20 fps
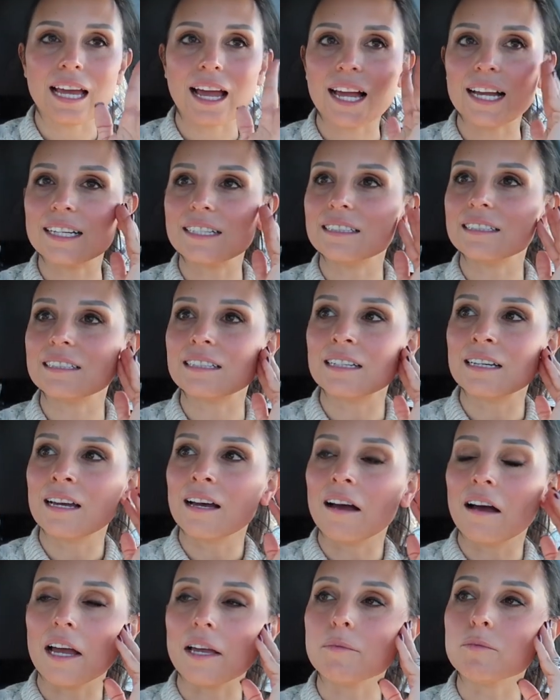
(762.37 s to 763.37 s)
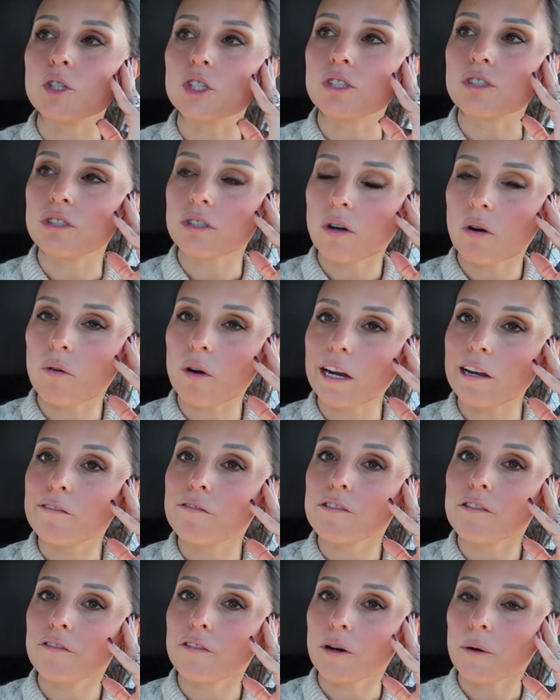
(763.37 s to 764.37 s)
And I'm just so
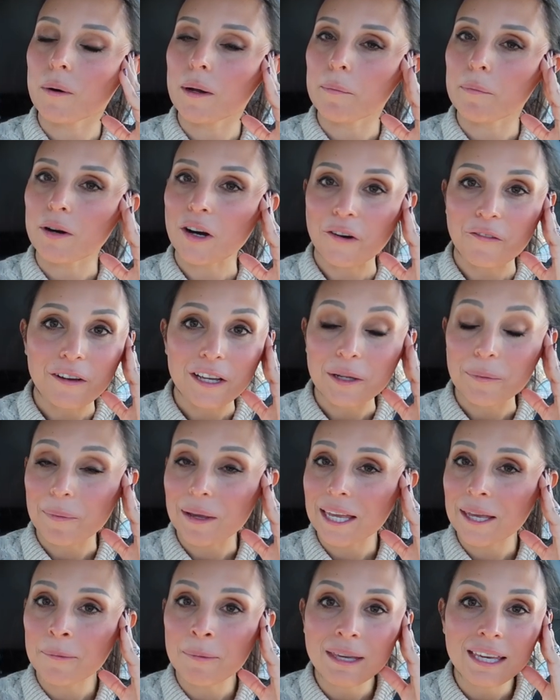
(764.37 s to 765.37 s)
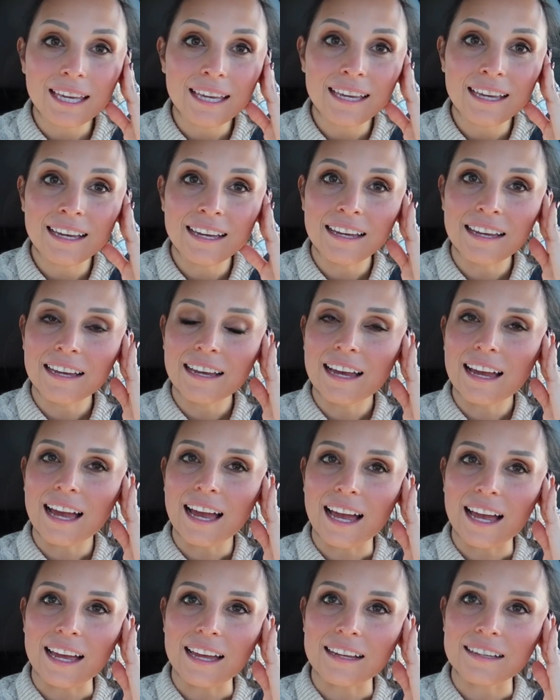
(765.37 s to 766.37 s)
grateful for one perfect baby.
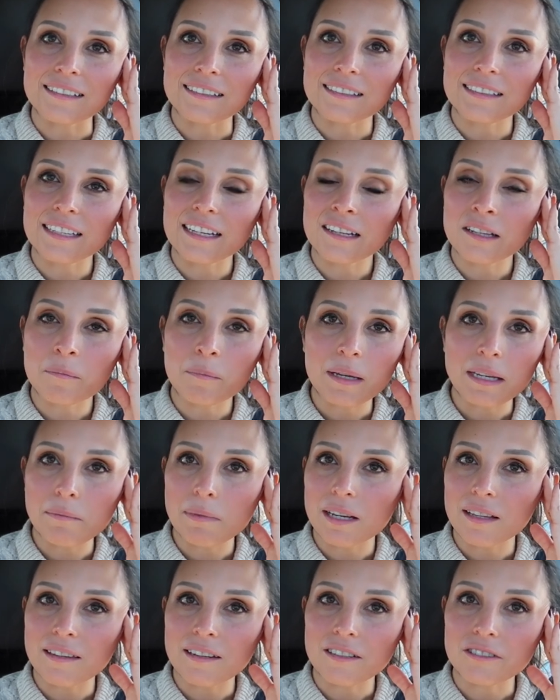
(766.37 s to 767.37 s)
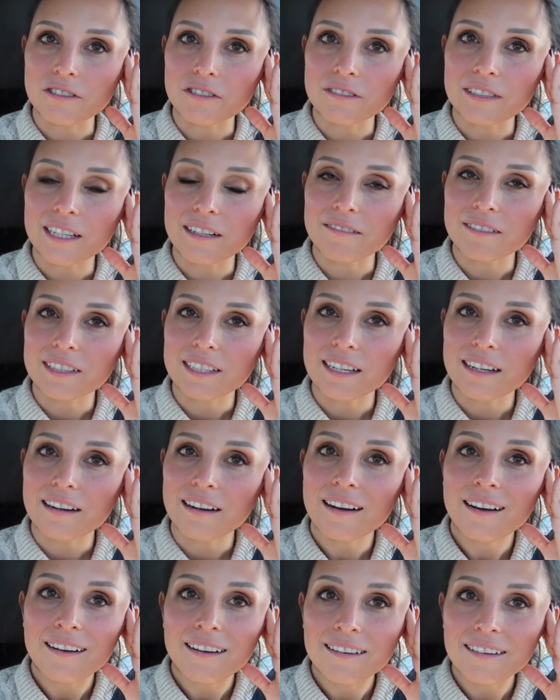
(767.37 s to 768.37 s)
And seeing the baby on the ultrasound, it was like,
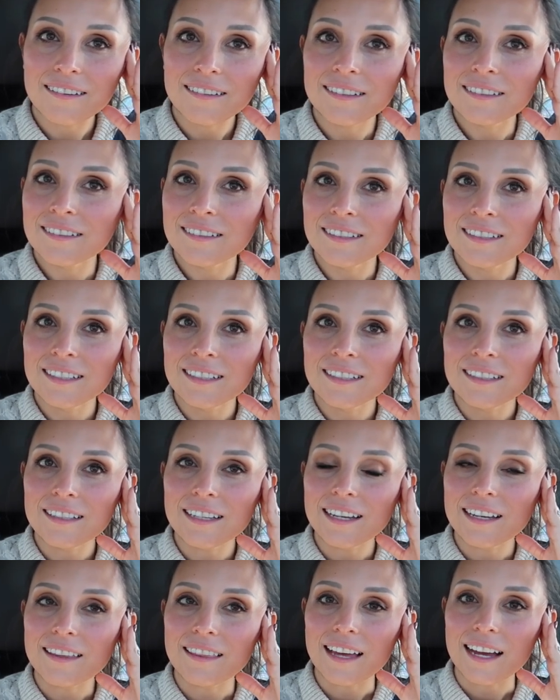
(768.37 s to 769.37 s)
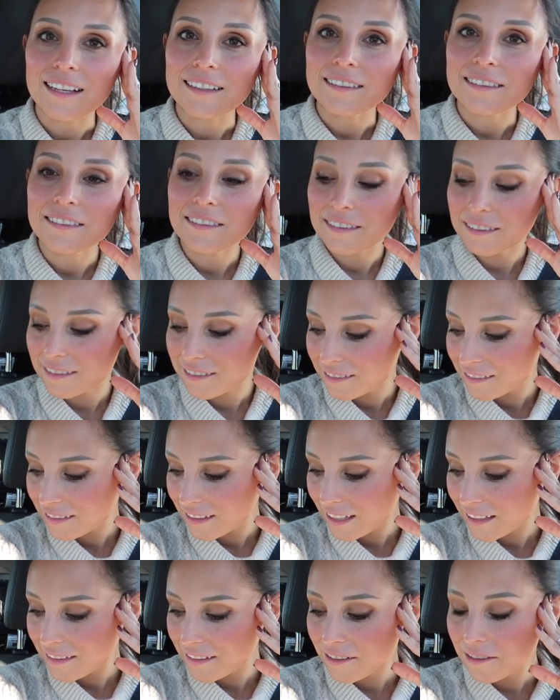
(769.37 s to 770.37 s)
oh, like that's
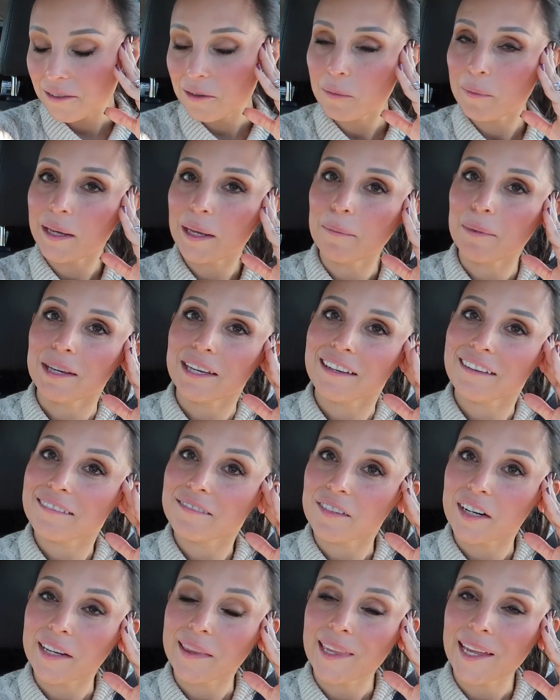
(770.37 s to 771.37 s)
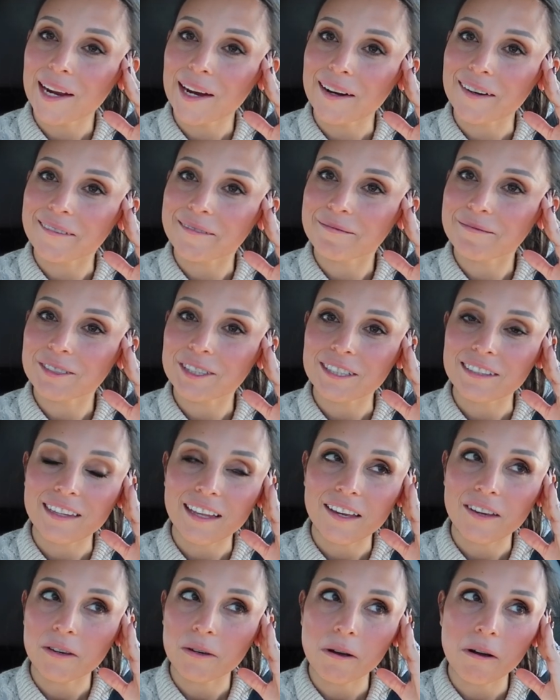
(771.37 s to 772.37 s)
our little baby right there. Just
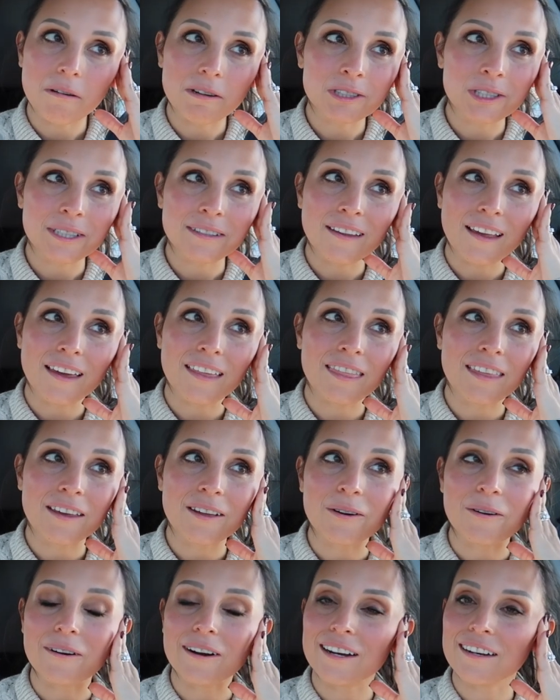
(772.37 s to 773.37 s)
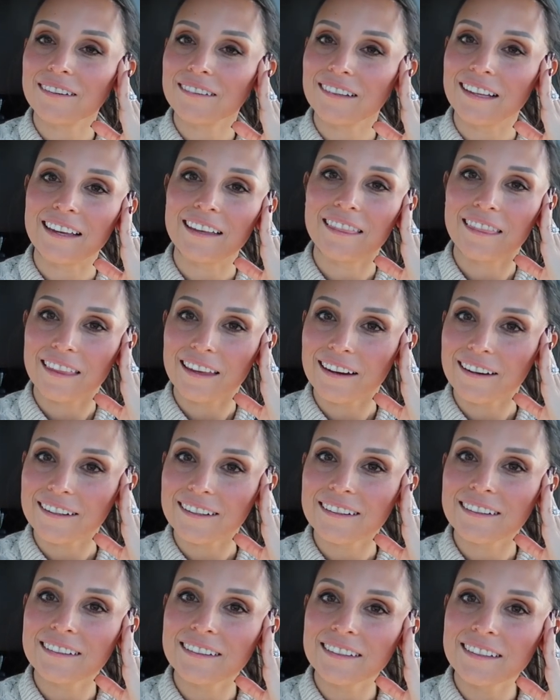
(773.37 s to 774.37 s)
like Hugo and just like Theodore.
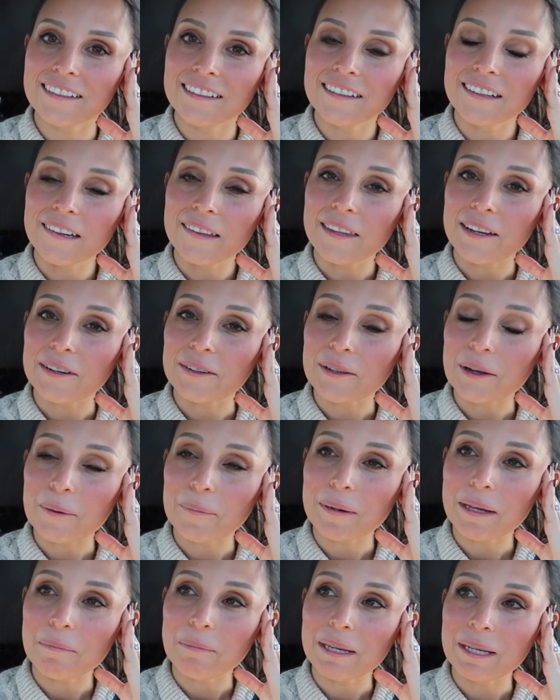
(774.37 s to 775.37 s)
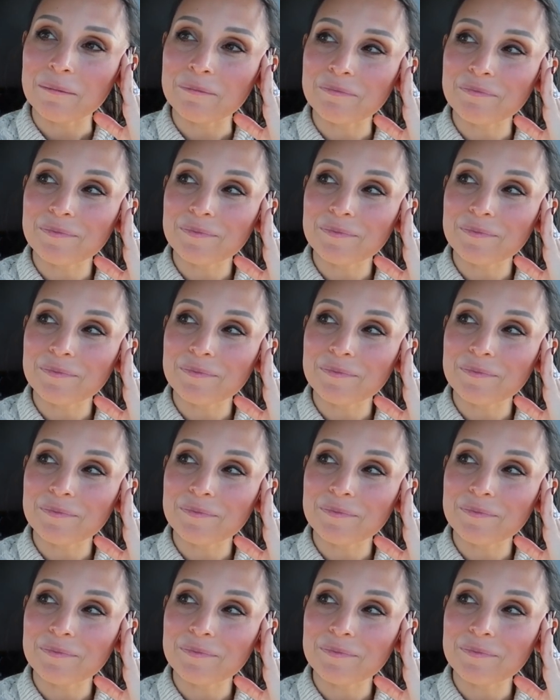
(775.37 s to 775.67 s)
There's our baby.